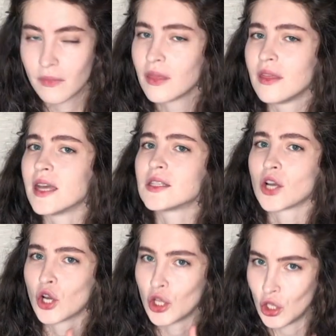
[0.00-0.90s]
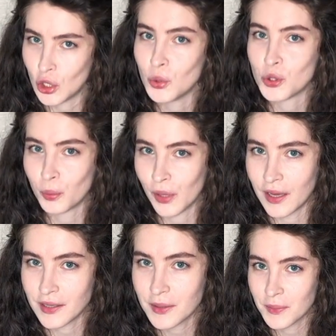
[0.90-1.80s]
That's a huge
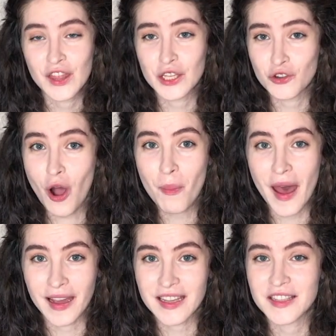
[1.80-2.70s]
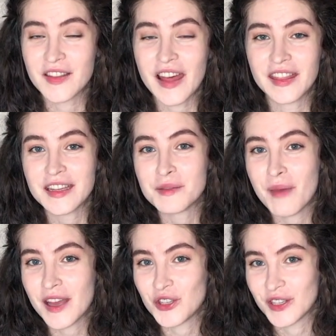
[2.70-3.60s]
plus. The drawback is that this
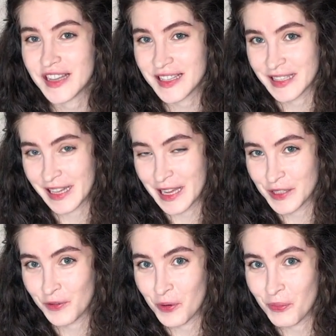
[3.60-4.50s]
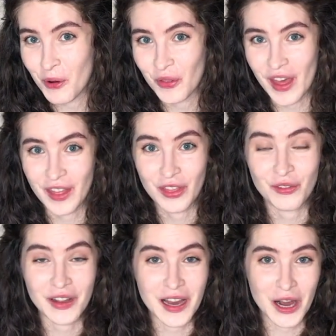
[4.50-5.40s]
magic doesn't last for more than
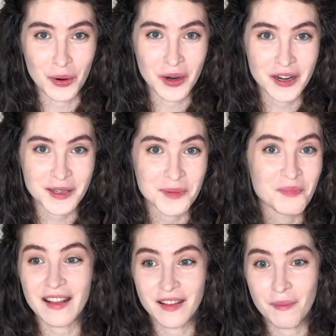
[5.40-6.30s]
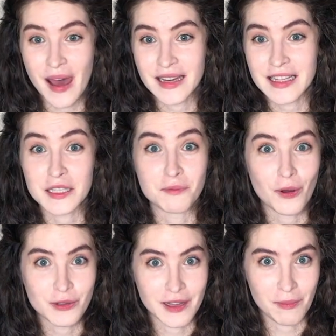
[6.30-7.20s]
3 hours, as the mat is
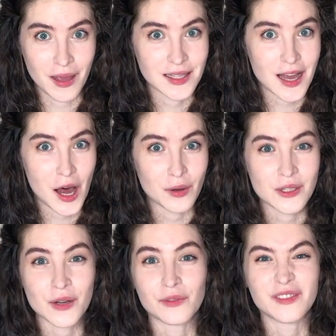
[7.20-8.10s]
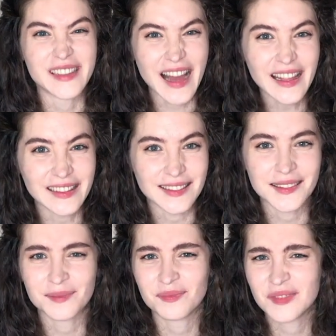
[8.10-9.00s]
mostly made out of nylon,
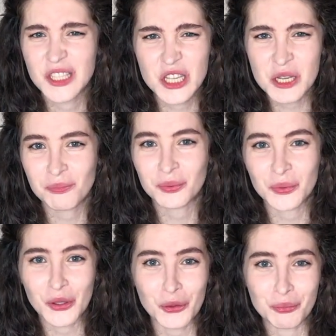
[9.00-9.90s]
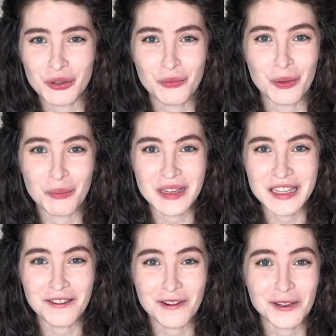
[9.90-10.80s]
cheap, non-breathable
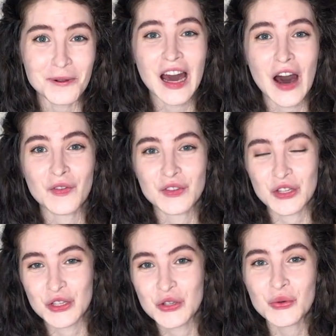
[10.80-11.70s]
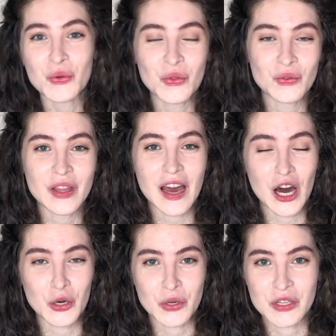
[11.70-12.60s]
material. After 2-3
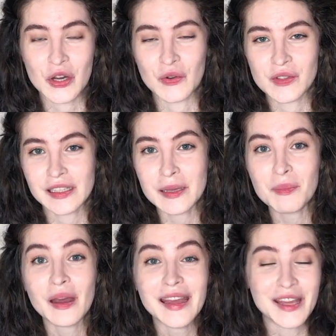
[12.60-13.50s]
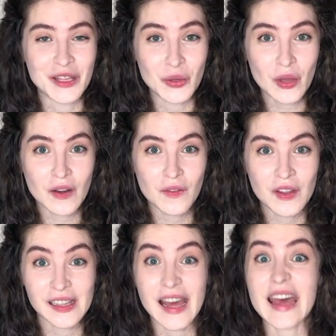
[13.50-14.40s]
hours of sleep, you can
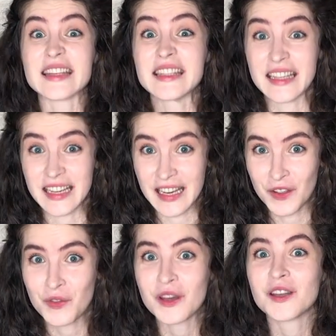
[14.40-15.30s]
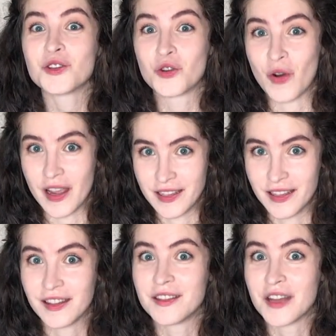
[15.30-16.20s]
feel a significant rise in
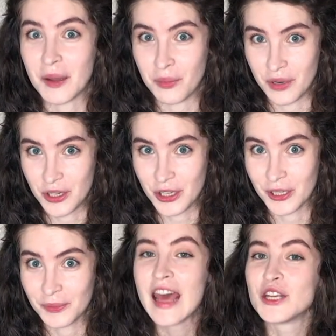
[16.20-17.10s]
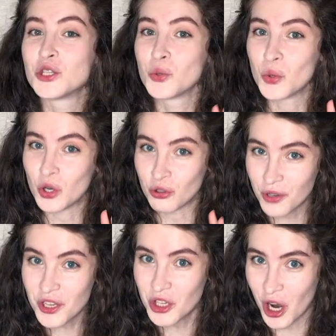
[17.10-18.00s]
the temperature. To
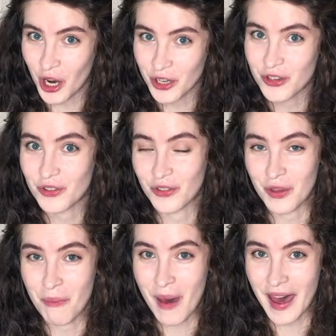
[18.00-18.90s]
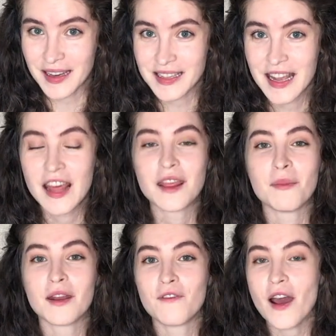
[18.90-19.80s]
recharge the mat, the
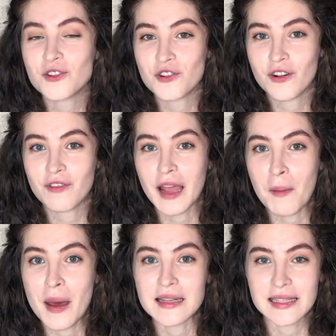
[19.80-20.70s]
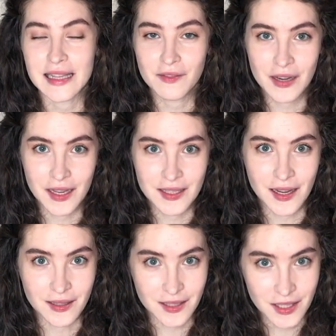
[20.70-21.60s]
manufacturer recommends leaving it
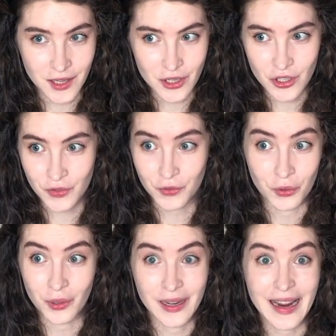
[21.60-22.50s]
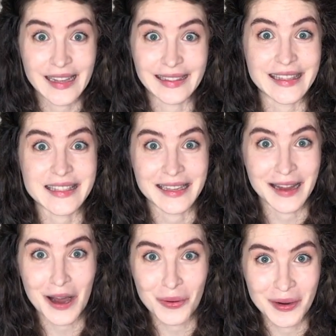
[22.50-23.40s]
untouched for at least an
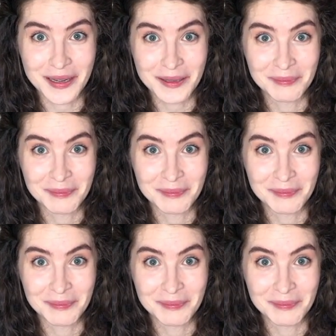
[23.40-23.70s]
hour.